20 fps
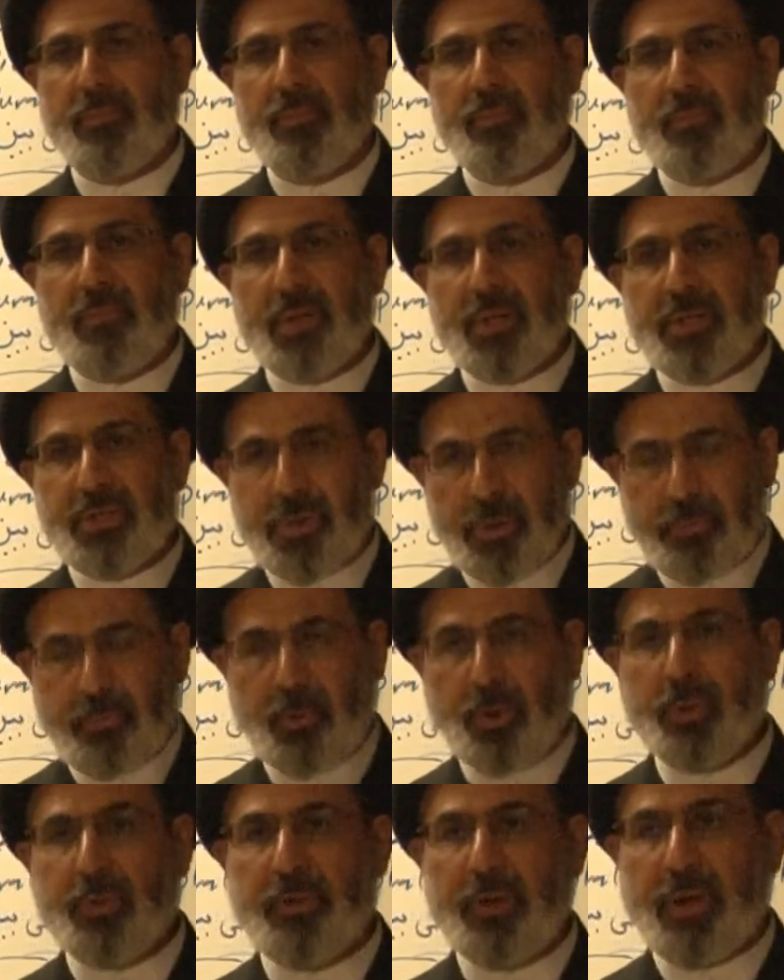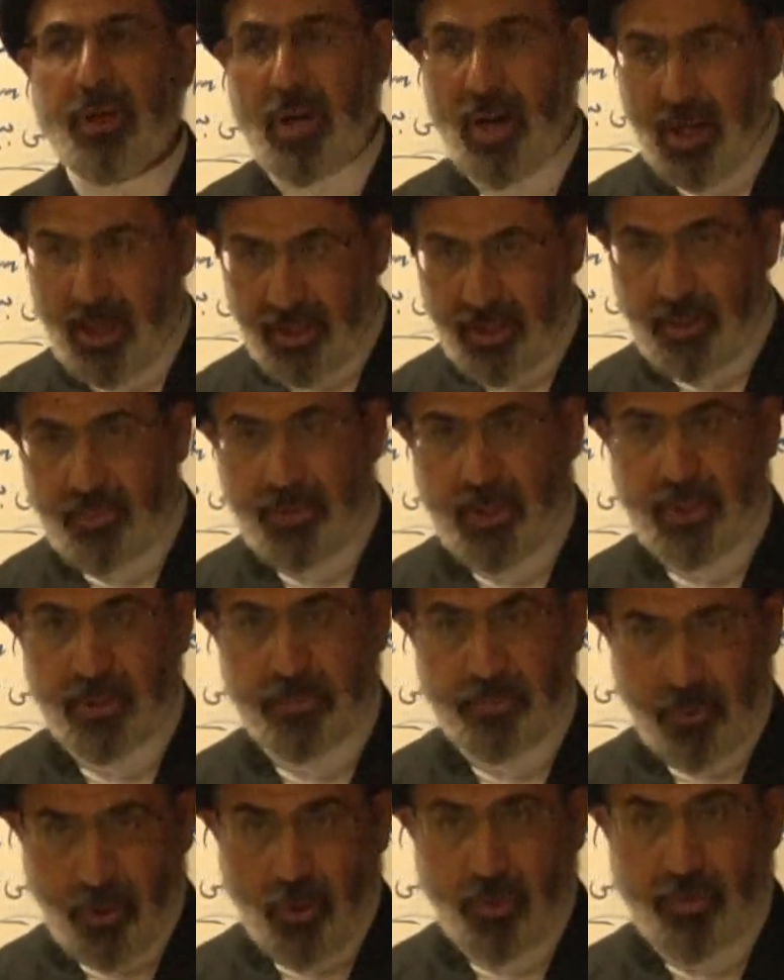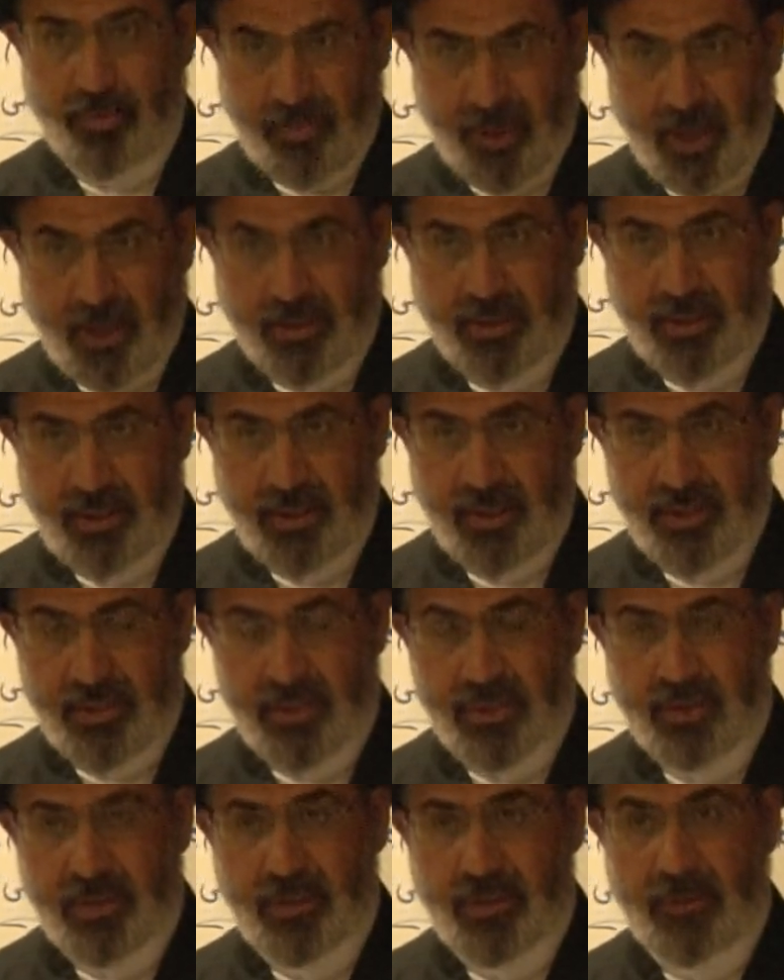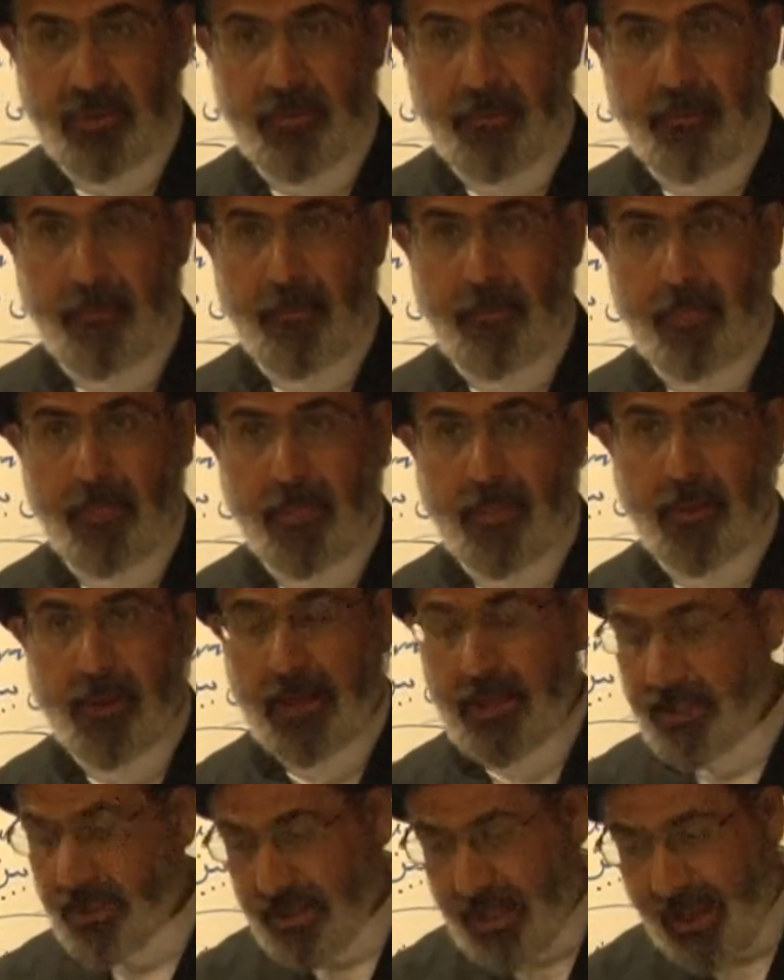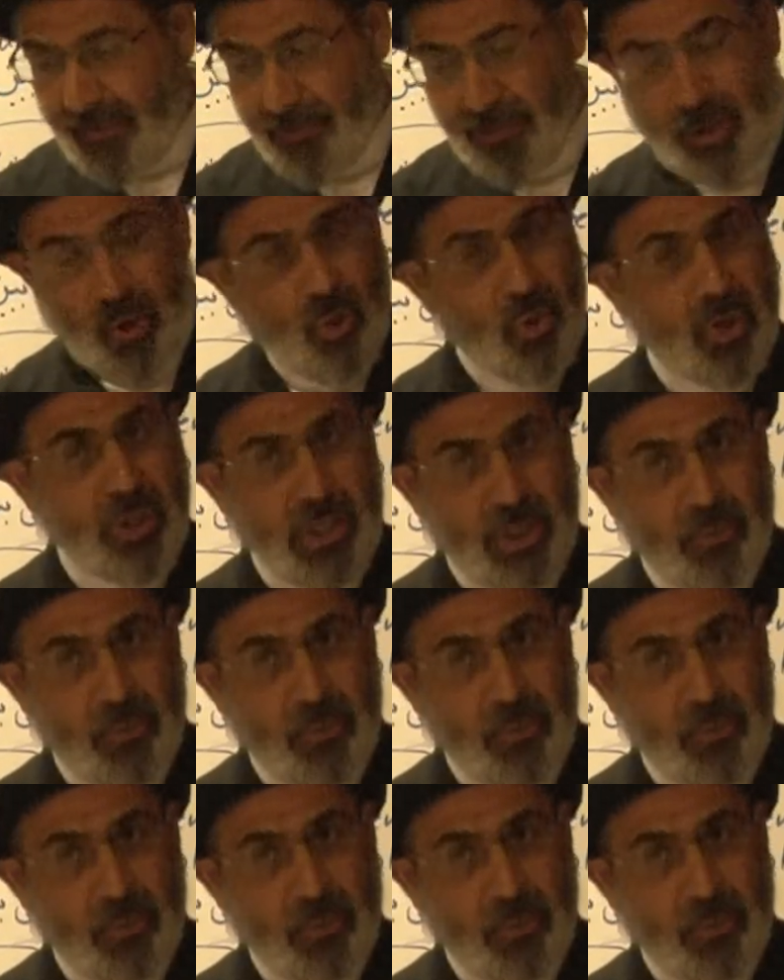They support their argument, both parties. He's not the only